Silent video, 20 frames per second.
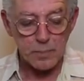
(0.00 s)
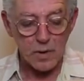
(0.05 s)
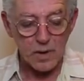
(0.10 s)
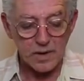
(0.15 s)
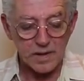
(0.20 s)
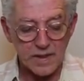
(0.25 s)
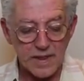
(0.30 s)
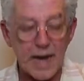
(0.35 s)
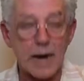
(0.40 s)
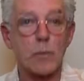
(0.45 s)

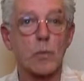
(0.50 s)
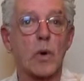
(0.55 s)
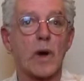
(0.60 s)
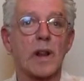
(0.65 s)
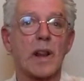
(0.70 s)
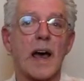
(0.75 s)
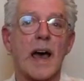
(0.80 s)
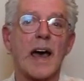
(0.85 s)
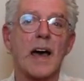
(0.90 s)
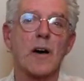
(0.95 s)
book that
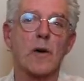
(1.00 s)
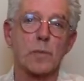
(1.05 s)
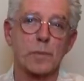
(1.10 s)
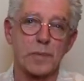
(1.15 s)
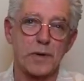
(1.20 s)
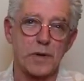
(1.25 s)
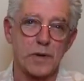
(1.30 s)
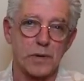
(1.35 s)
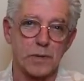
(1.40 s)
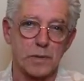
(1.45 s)
will
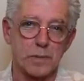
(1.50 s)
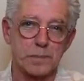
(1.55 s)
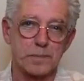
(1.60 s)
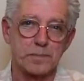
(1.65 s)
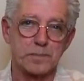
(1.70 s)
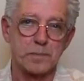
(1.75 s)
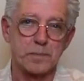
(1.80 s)
help you